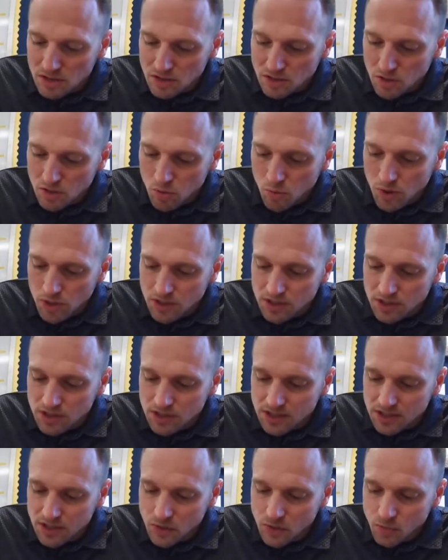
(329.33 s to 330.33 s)
So what is
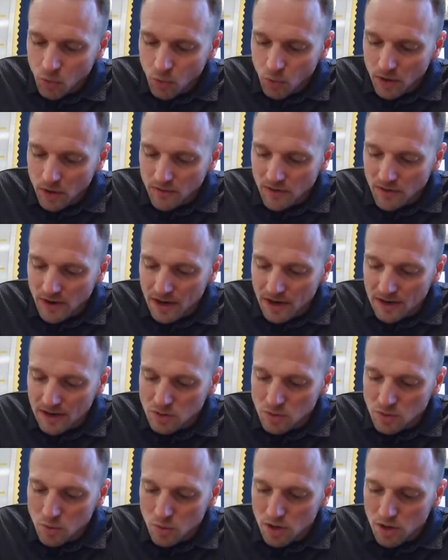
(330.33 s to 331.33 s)
6.5
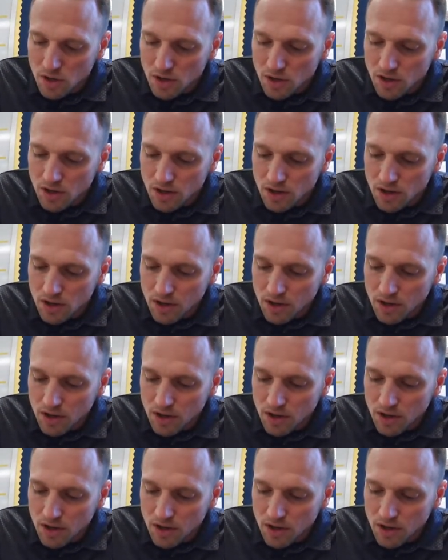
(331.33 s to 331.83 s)
squared